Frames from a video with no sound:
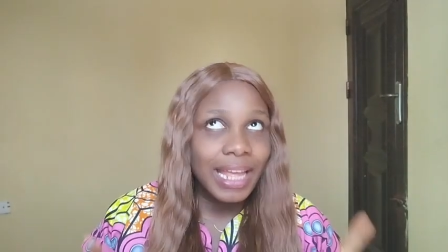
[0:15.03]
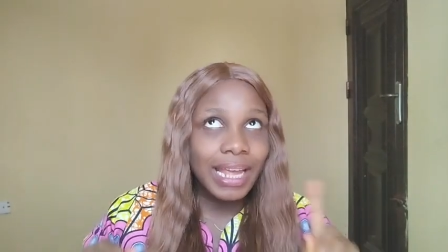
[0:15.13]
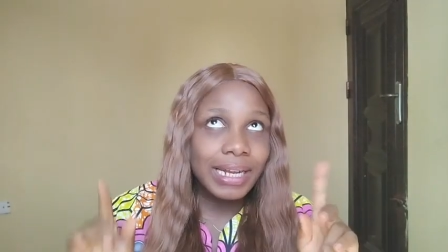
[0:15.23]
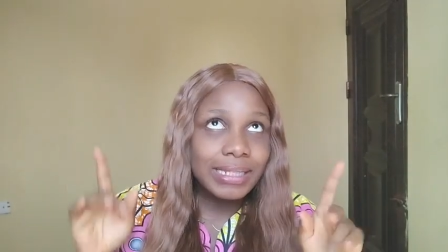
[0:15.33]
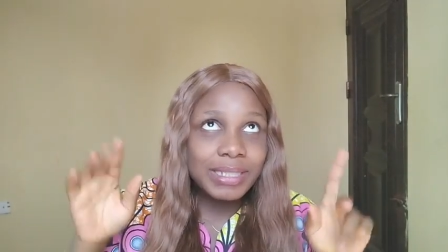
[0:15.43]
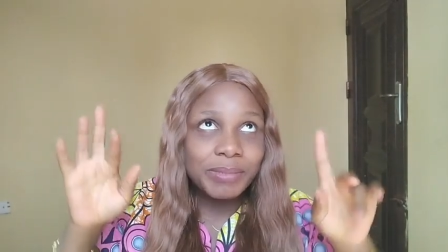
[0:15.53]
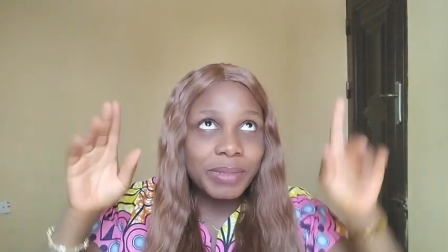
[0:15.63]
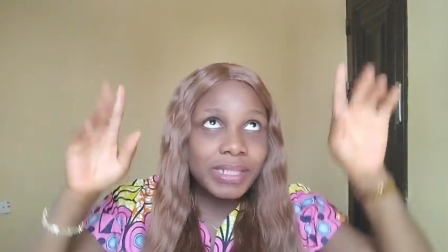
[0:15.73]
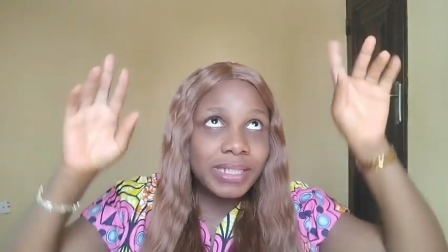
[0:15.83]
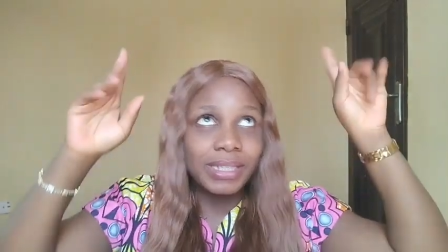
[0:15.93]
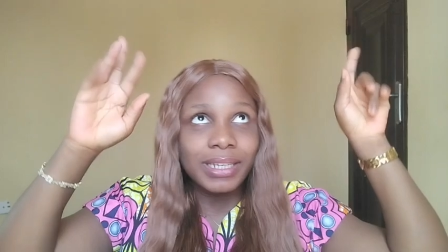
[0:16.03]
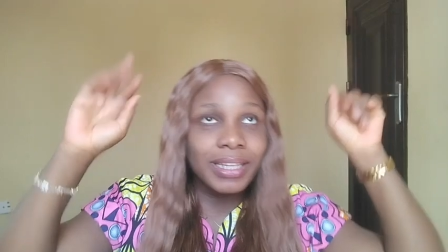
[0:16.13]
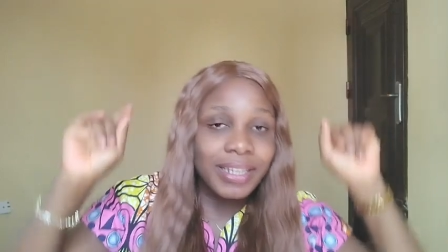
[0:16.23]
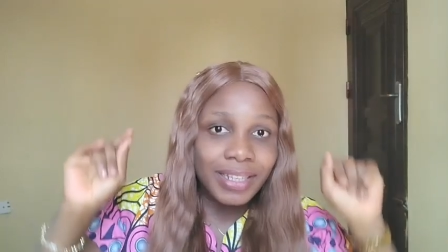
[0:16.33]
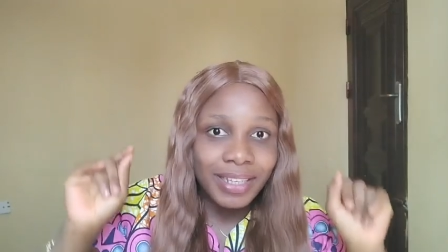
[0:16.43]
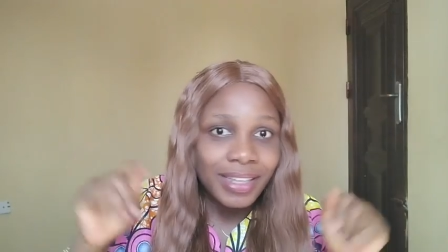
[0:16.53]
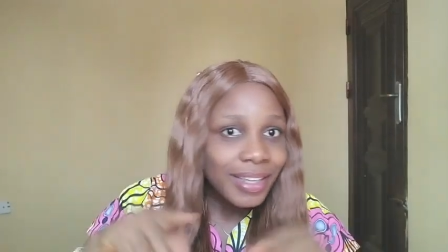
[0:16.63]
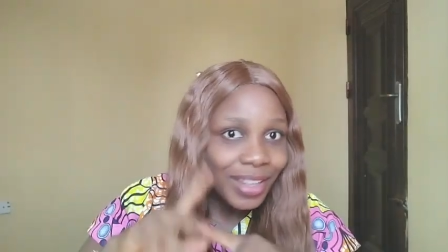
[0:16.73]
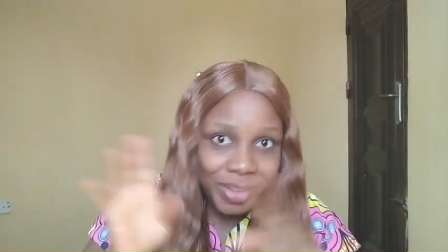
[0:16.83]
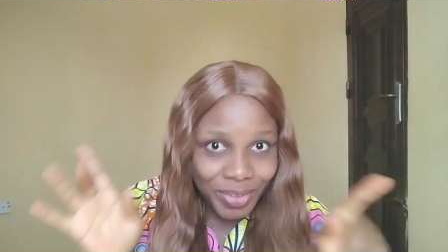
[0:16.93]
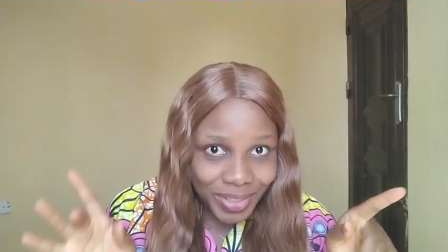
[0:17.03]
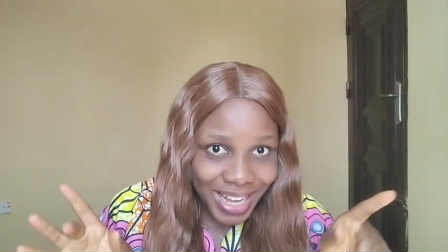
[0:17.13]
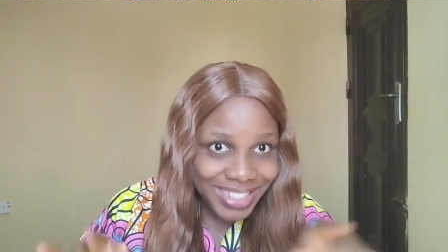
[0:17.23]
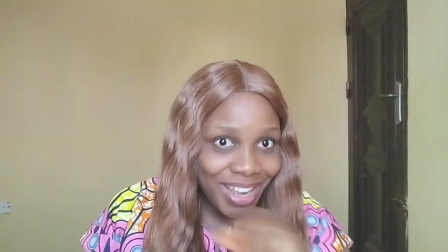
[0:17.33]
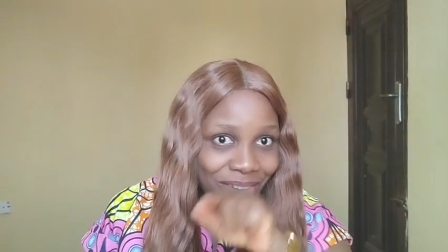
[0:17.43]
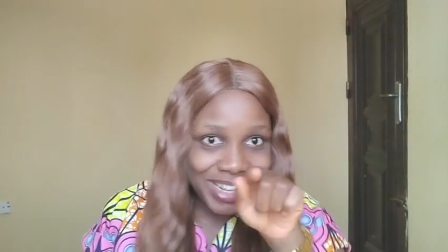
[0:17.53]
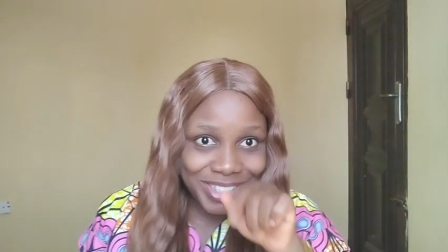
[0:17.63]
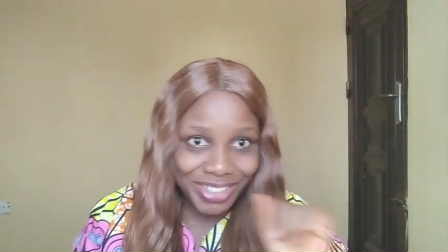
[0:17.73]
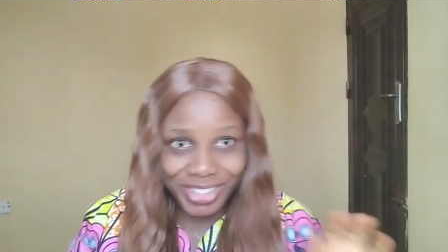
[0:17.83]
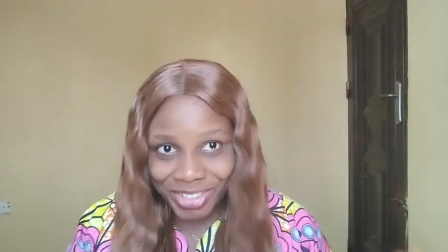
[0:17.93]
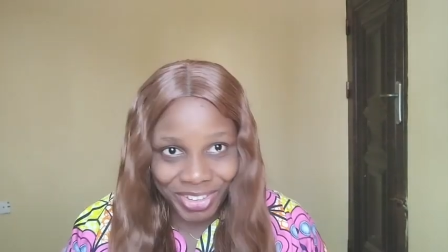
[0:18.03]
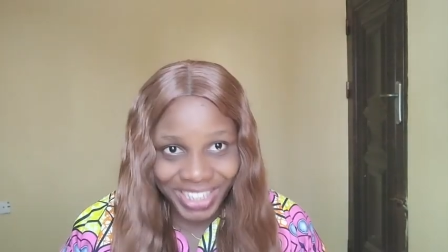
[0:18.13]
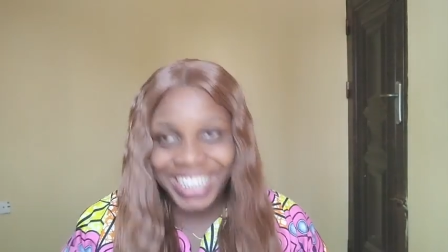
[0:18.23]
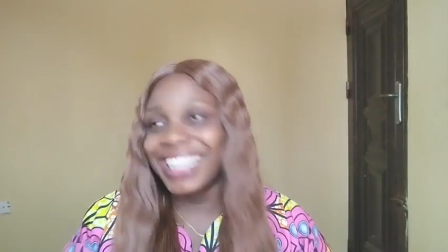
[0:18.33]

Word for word: LGBT, you know that i'll write it on the screen